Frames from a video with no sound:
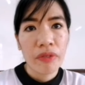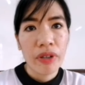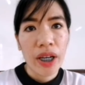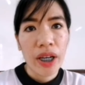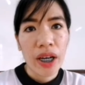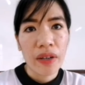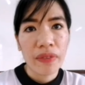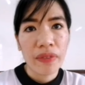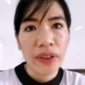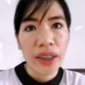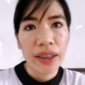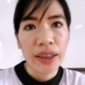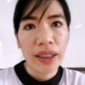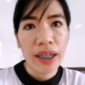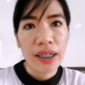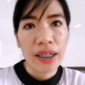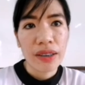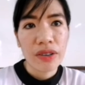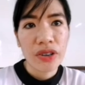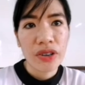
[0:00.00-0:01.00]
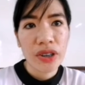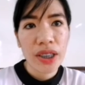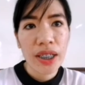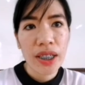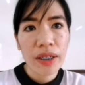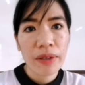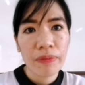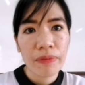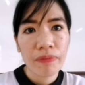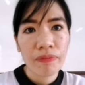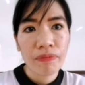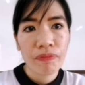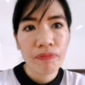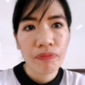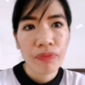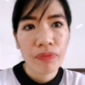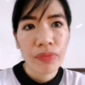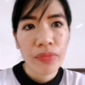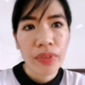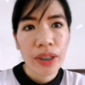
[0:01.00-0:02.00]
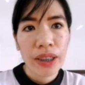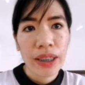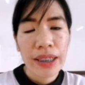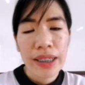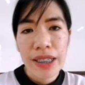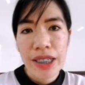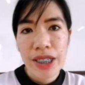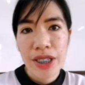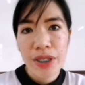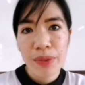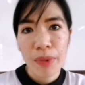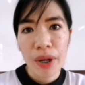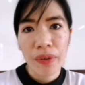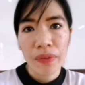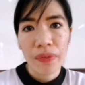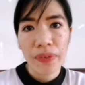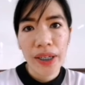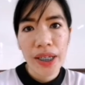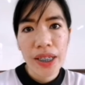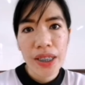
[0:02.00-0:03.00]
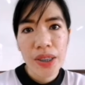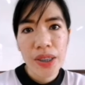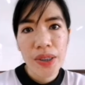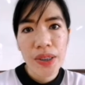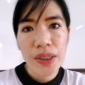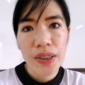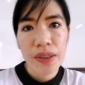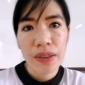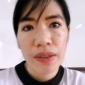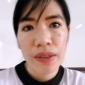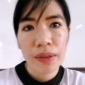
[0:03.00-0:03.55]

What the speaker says: We have here the algae, small fish,